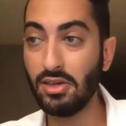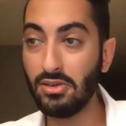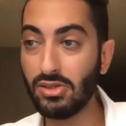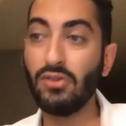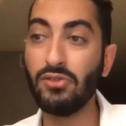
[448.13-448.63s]

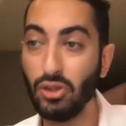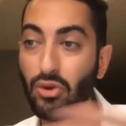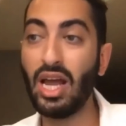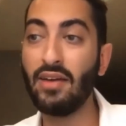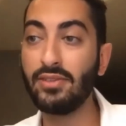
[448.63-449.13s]
So if you don't
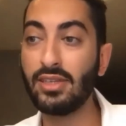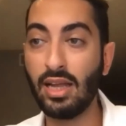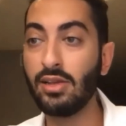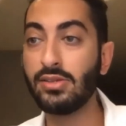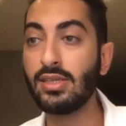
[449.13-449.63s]
have these
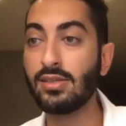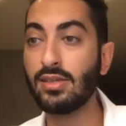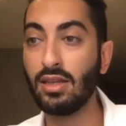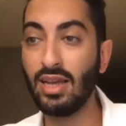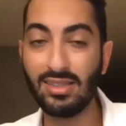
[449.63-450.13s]
LLCs
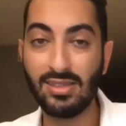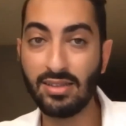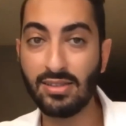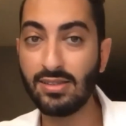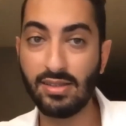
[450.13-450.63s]
and these
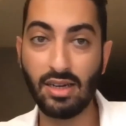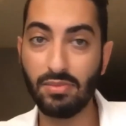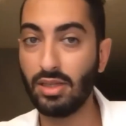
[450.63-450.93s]
entities set up,